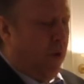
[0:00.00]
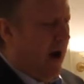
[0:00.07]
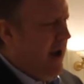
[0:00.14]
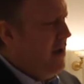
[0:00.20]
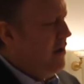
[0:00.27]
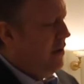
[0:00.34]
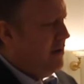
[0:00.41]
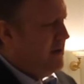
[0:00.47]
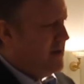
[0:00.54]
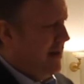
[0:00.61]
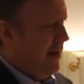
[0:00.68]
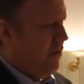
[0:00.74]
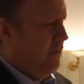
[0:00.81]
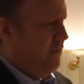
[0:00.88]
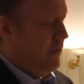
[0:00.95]
why are you going to
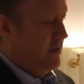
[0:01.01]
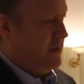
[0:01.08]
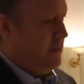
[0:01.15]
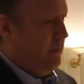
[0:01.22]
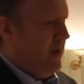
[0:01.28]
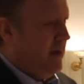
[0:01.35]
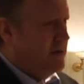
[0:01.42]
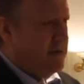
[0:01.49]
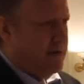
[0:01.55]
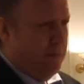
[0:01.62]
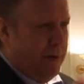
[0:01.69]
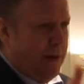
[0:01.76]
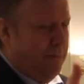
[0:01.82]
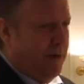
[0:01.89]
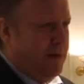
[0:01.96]
the conference? Because the
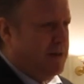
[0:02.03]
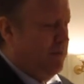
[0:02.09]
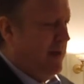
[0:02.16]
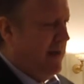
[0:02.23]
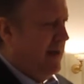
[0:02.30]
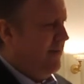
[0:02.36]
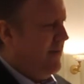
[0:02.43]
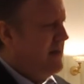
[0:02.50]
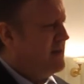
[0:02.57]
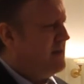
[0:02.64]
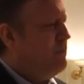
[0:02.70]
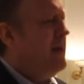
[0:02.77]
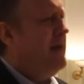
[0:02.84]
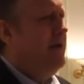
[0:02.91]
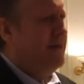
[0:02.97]
people are speaking, they're
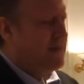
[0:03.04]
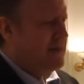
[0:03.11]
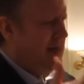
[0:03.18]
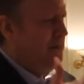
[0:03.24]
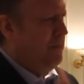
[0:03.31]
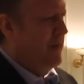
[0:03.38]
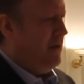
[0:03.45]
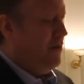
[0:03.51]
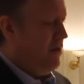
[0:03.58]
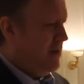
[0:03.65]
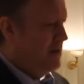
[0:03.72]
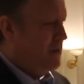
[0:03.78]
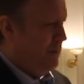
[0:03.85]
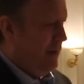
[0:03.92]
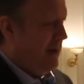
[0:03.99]
speaking the same thing you
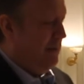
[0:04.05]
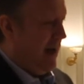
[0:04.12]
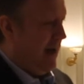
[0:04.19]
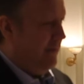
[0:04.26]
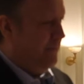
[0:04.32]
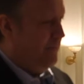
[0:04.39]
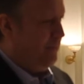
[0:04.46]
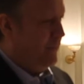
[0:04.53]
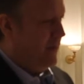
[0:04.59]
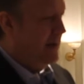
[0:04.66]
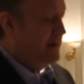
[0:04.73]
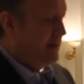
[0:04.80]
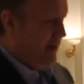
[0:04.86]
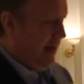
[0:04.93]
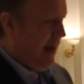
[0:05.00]
can speak about.
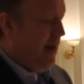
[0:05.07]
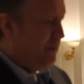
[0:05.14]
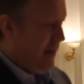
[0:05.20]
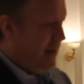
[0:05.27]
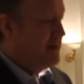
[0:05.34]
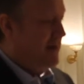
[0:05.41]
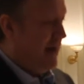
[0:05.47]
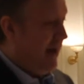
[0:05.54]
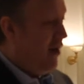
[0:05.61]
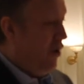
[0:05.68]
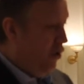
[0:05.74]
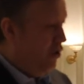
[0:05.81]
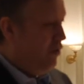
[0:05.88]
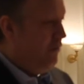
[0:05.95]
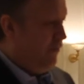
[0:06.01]
I said, yeah, because I
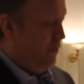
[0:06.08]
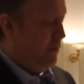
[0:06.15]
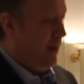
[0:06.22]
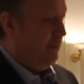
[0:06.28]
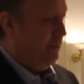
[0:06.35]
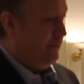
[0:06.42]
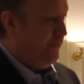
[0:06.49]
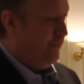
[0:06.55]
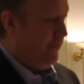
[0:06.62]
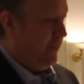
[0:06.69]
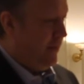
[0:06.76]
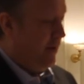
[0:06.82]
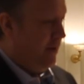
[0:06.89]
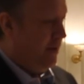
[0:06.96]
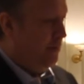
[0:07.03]
can learn from them.
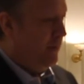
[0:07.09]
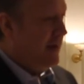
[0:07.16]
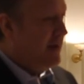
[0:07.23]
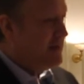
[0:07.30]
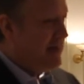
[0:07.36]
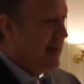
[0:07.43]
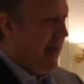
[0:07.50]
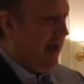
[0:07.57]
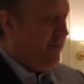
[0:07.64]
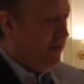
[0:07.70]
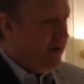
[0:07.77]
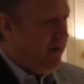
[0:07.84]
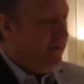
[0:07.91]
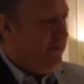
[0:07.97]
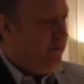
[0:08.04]
Because they have a
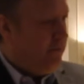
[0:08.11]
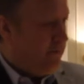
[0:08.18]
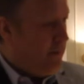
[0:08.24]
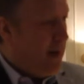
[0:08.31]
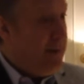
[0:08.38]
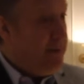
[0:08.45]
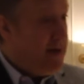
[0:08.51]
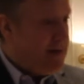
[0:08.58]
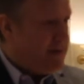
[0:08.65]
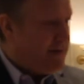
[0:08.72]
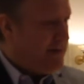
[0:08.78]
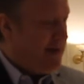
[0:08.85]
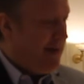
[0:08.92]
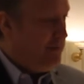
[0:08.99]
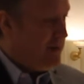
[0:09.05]
different, maybe it's
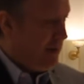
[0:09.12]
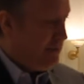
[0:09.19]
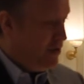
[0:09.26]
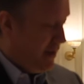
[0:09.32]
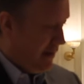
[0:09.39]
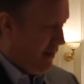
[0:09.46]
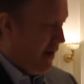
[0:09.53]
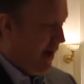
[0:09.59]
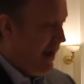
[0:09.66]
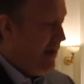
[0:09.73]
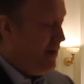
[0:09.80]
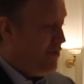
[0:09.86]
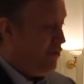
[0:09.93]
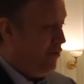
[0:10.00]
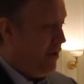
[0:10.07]
the same subject that I
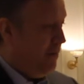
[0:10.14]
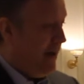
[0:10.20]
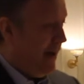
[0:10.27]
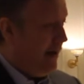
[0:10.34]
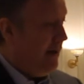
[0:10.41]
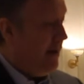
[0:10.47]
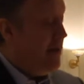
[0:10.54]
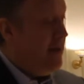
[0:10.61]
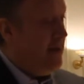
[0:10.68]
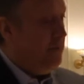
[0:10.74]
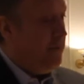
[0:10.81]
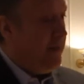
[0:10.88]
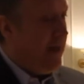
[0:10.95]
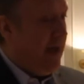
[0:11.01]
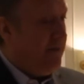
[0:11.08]
can talk about,
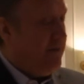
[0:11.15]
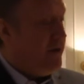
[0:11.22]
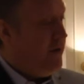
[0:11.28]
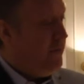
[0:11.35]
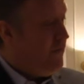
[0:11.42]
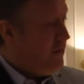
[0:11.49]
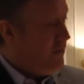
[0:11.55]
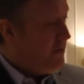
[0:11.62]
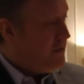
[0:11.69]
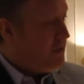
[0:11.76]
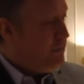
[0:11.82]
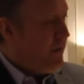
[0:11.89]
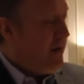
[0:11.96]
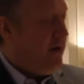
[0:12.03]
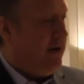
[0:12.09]
but they have a different
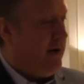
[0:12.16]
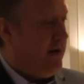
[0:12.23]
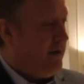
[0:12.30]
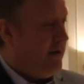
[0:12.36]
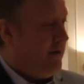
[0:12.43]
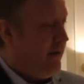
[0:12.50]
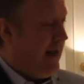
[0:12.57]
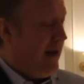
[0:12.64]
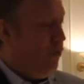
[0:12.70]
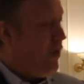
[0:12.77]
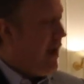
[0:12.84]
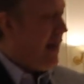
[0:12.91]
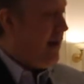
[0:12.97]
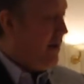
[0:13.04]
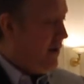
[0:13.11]
spin on it. They
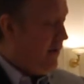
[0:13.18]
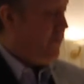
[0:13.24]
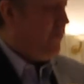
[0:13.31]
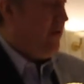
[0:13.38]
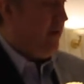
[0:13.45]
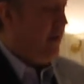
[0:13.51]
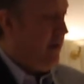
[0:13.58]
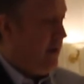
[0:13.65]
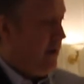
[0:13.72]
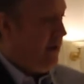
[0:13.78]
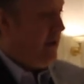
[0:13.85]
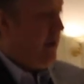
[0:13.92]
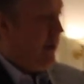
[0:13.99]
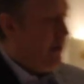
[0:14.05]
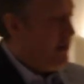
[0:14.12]
look at it
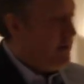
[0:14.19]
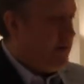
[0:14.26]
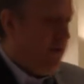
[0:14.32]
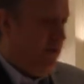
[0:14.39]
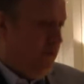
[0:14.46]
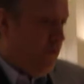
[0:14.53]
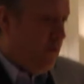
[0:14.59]
differently. So